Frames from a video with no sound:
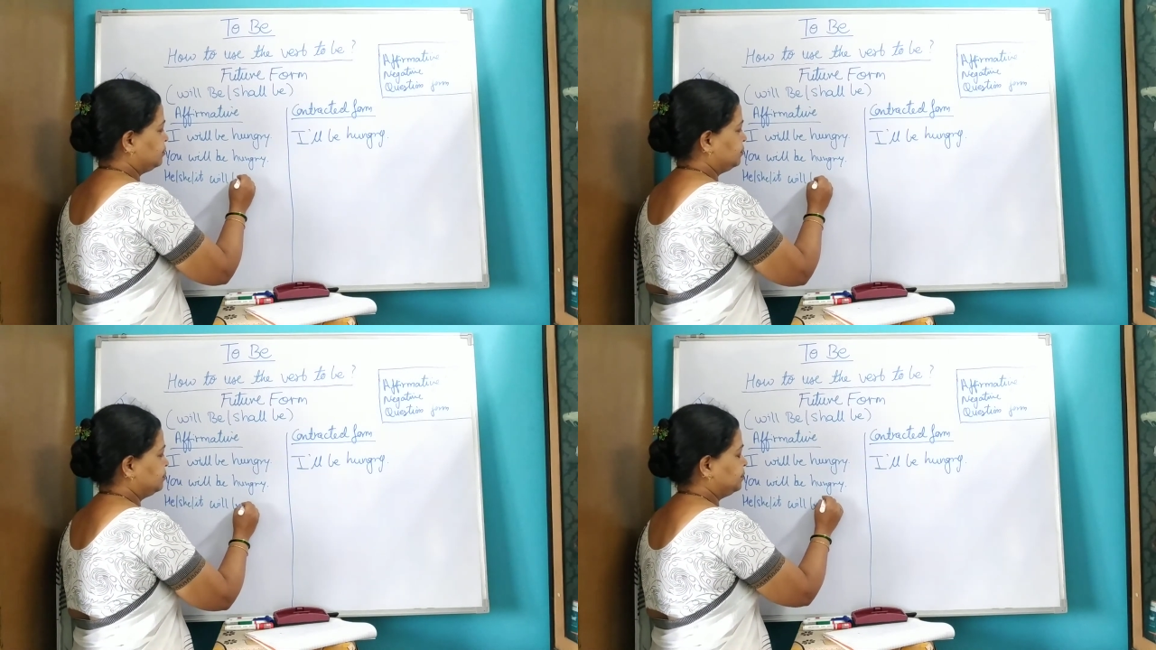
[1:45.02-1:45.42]

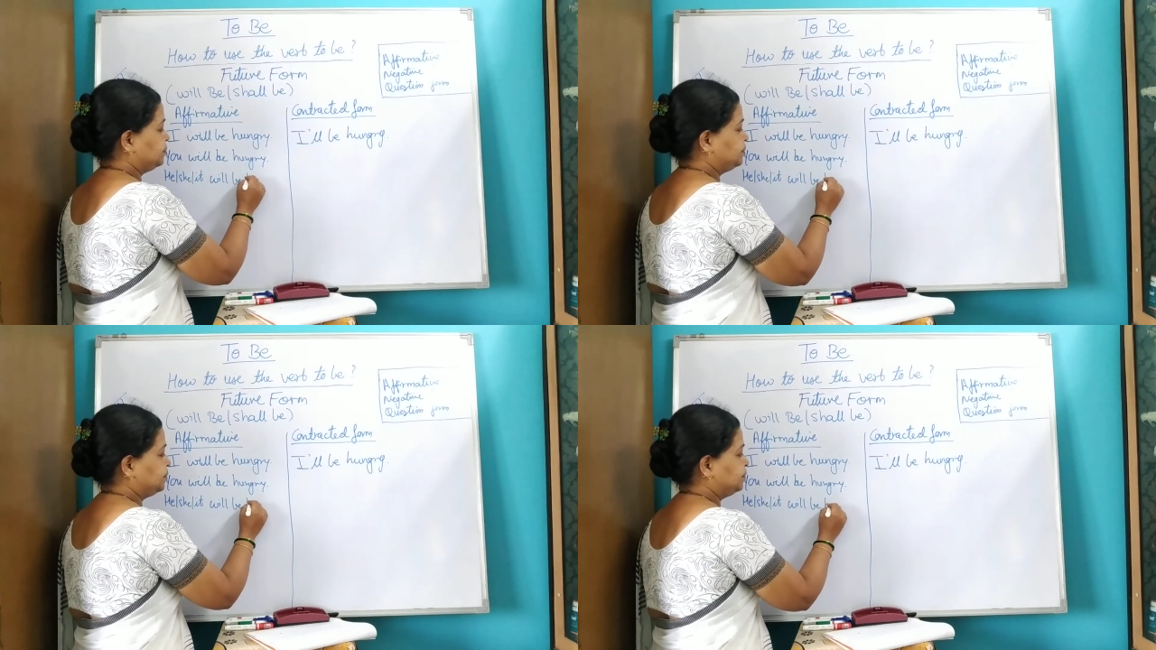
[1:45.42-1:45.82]

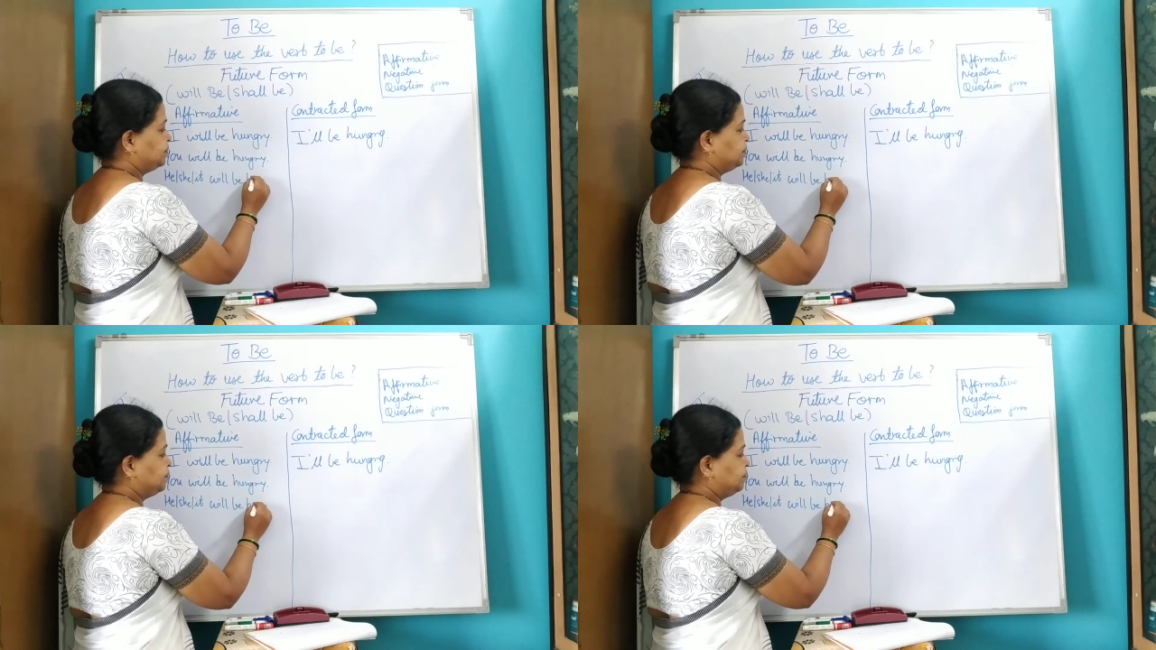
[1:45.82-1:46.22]

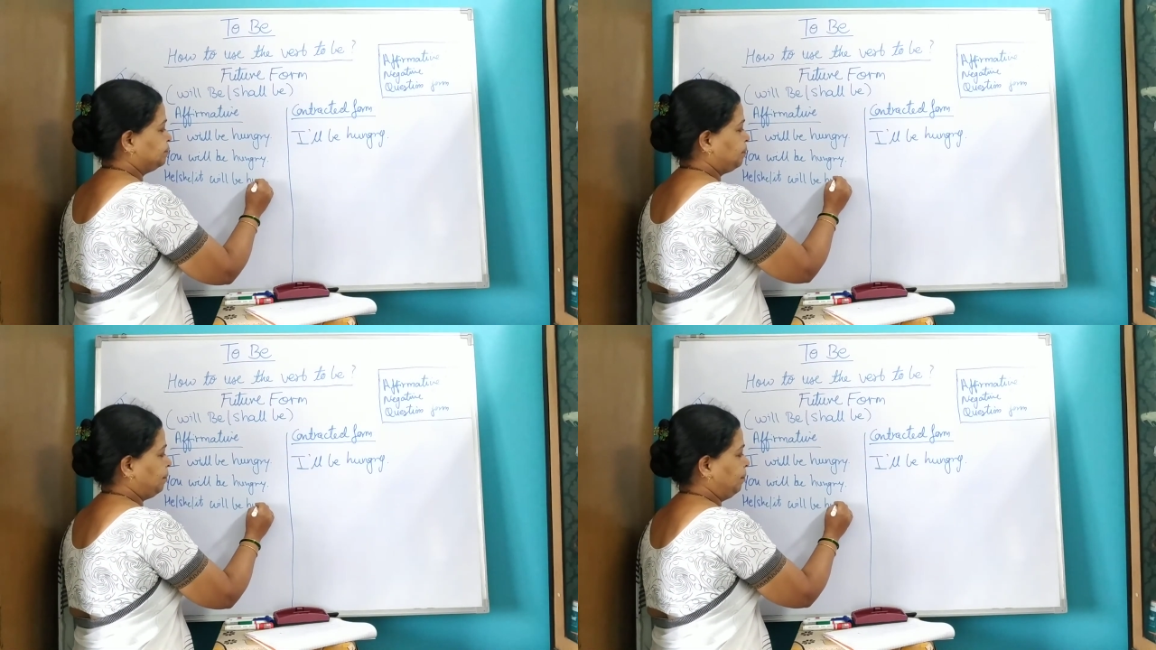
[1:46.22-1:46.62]

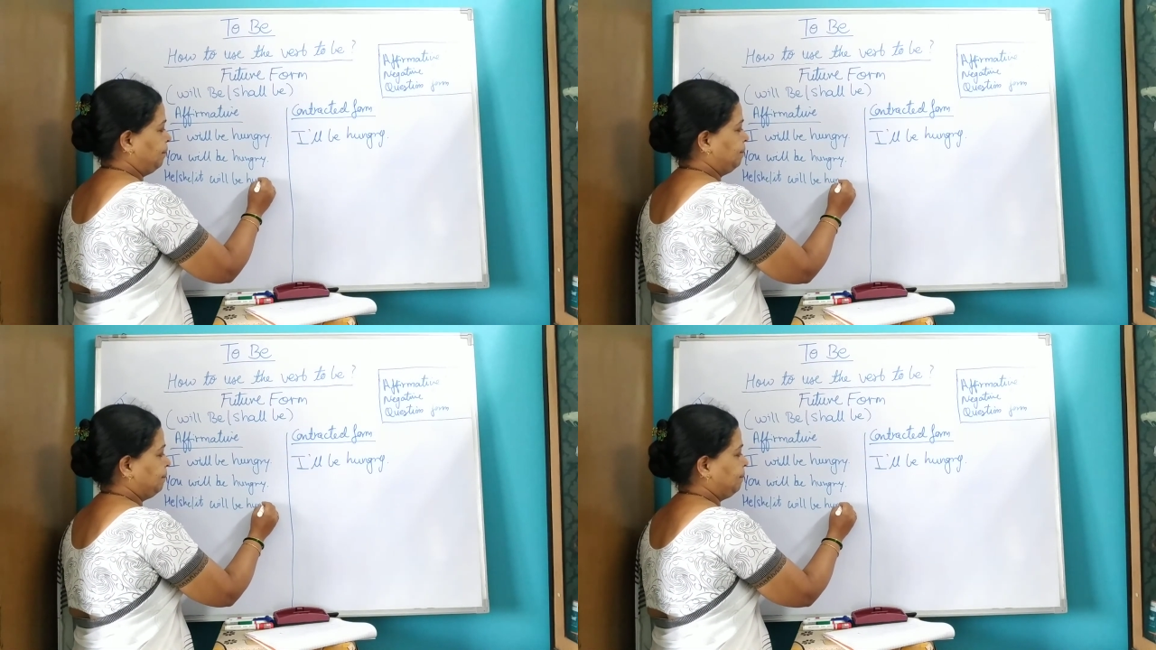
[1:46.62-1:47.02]

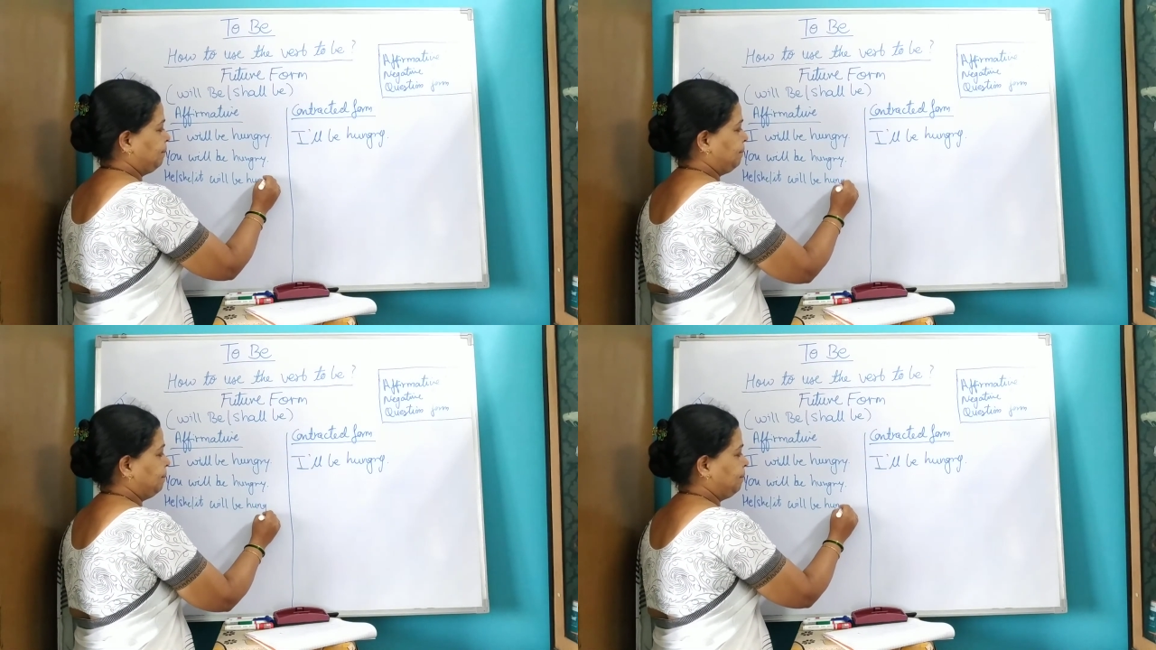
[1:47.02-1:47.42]

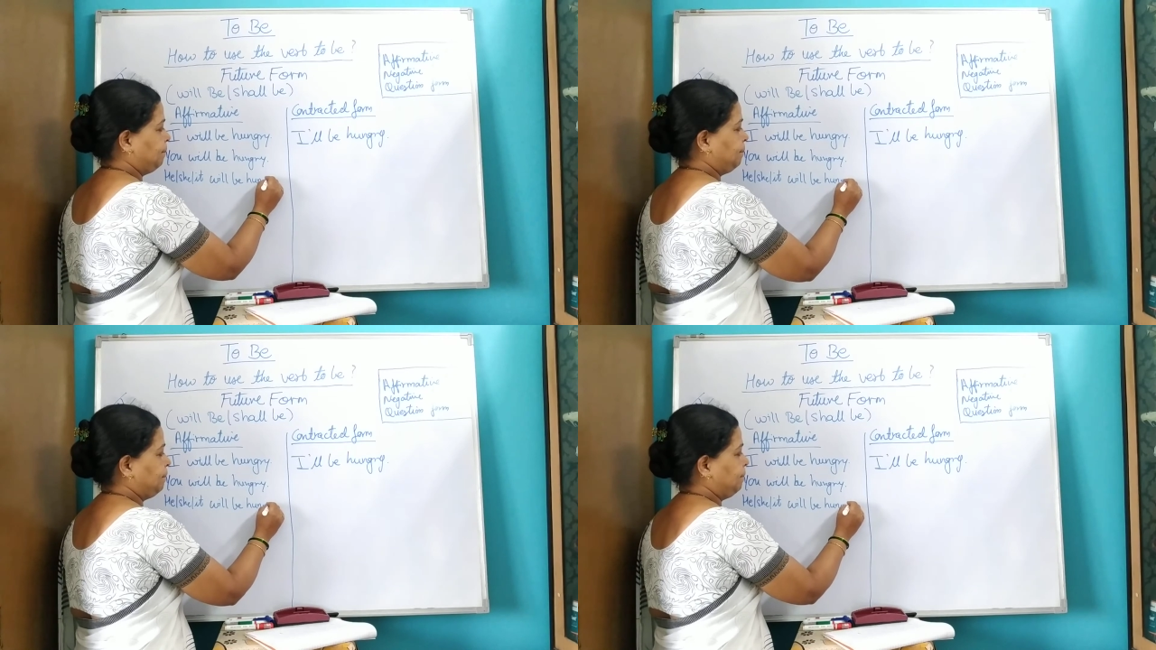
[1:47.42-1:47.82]

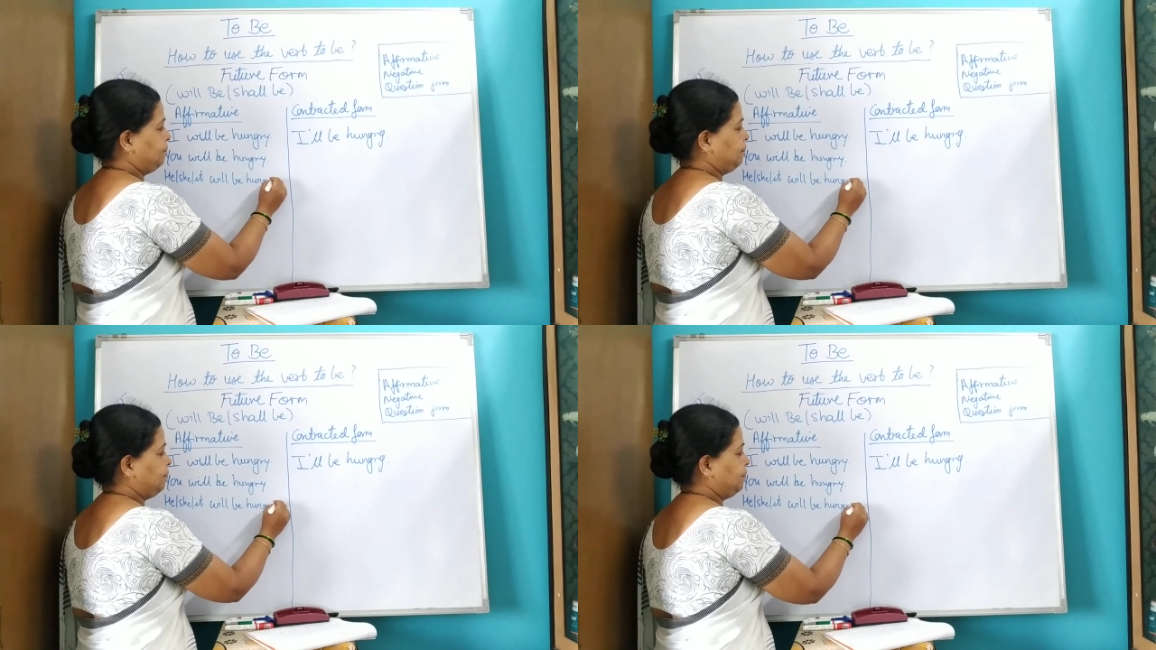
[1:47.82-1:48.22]

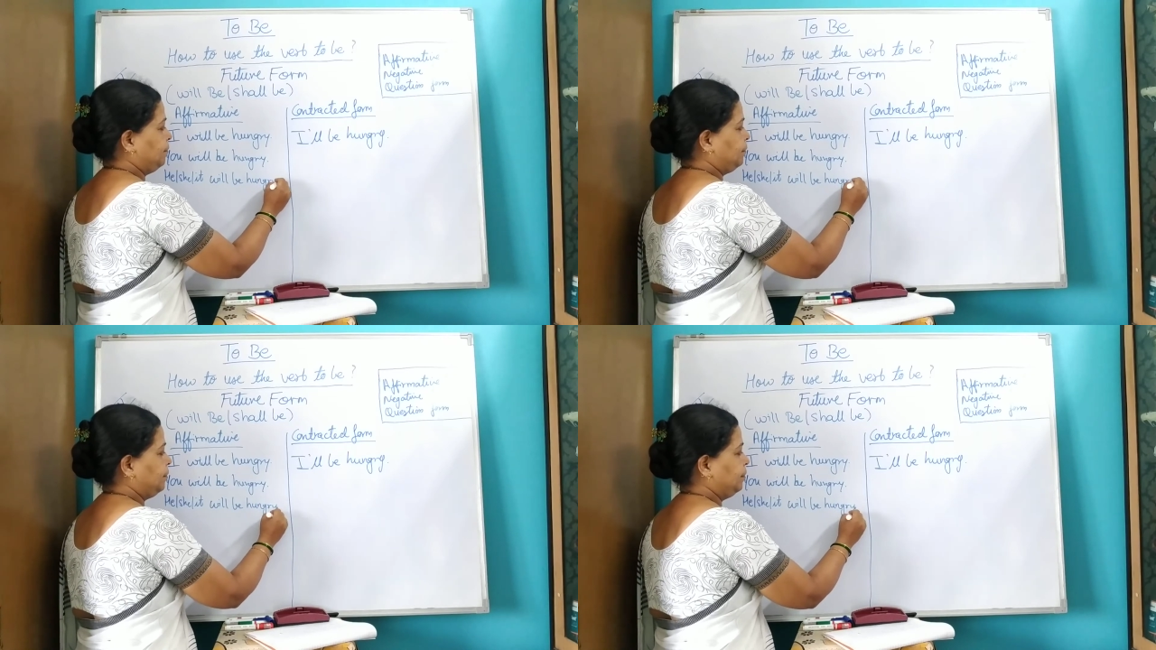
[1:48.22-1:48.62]

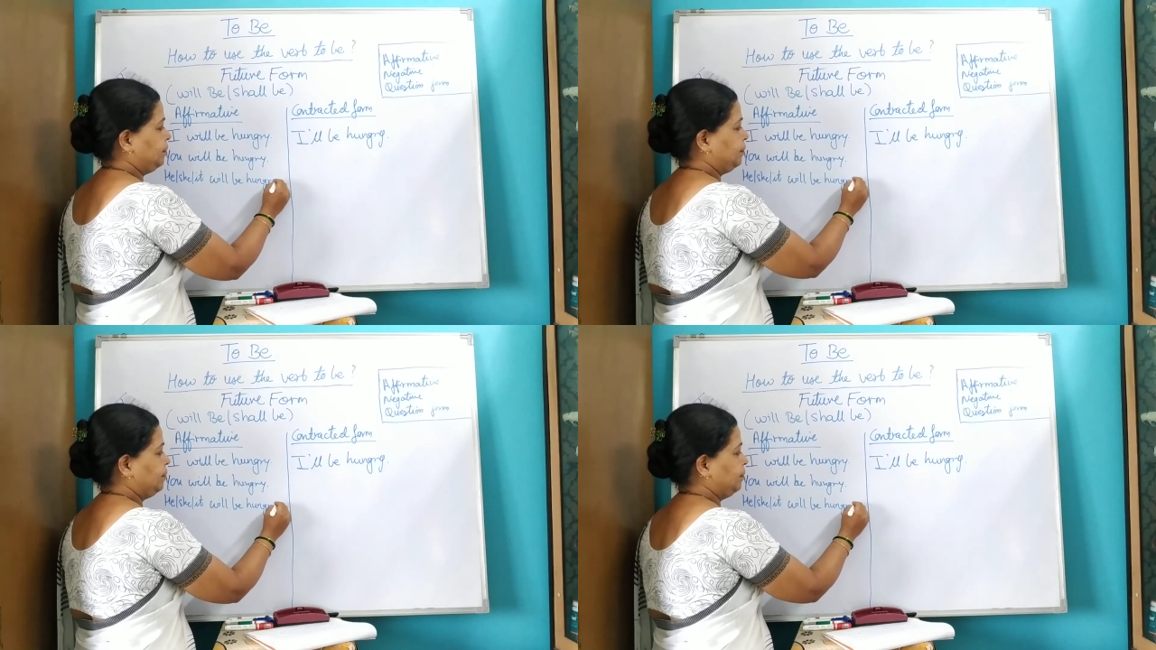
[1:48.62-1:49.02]

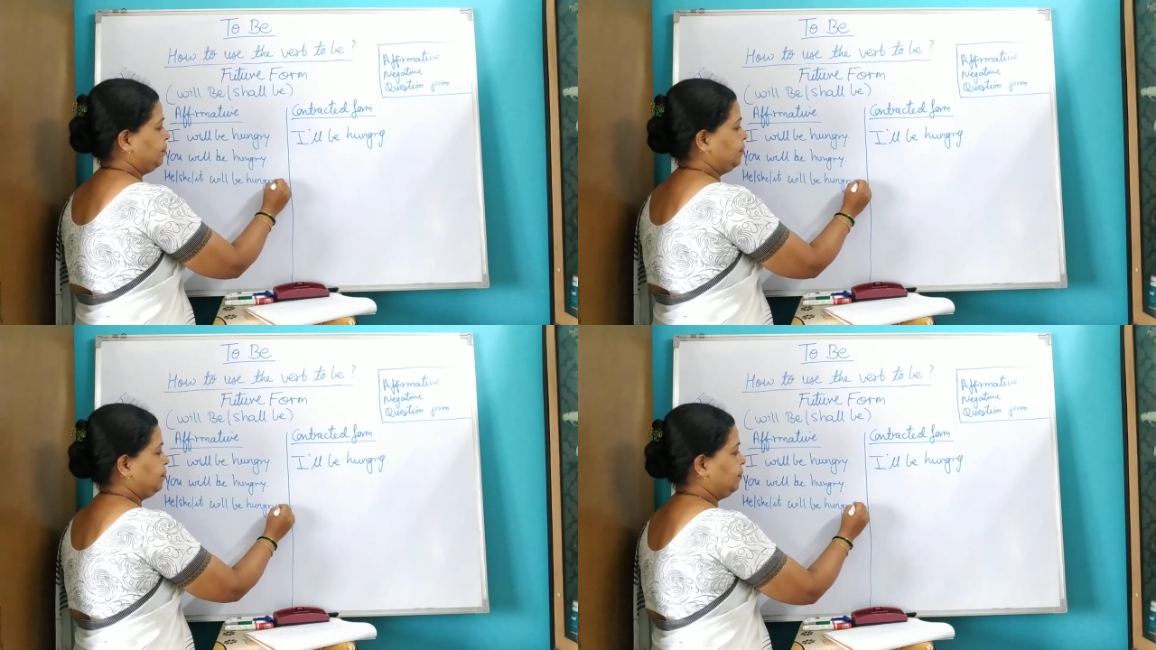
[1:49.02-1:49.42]

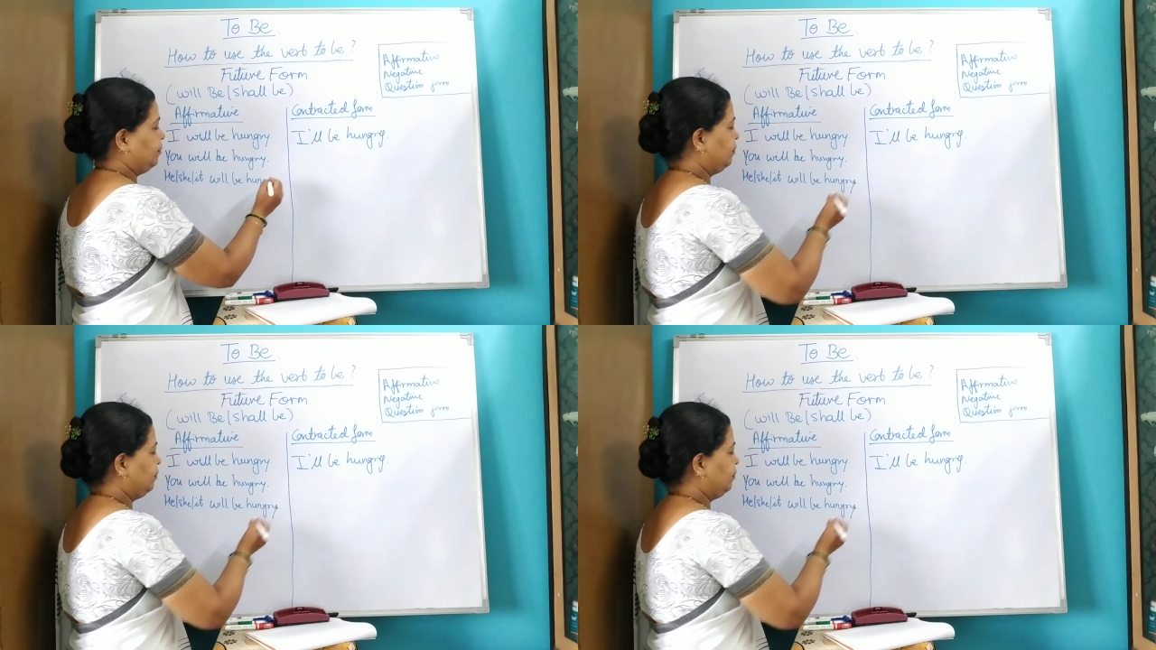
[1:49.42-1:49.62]
Nothing is said.